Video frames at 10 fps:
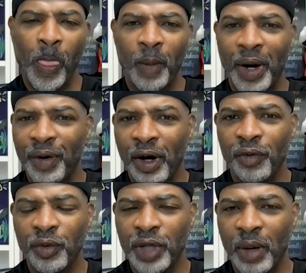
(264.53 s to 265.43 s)
about how
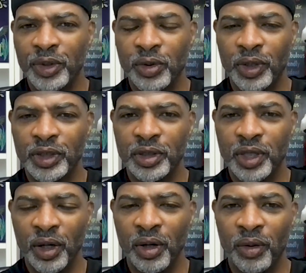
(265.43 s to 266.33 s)
their day was going to
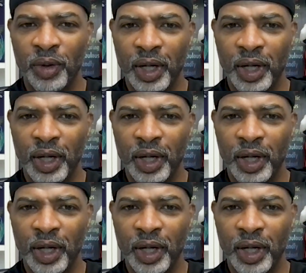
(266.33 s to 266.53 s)
go.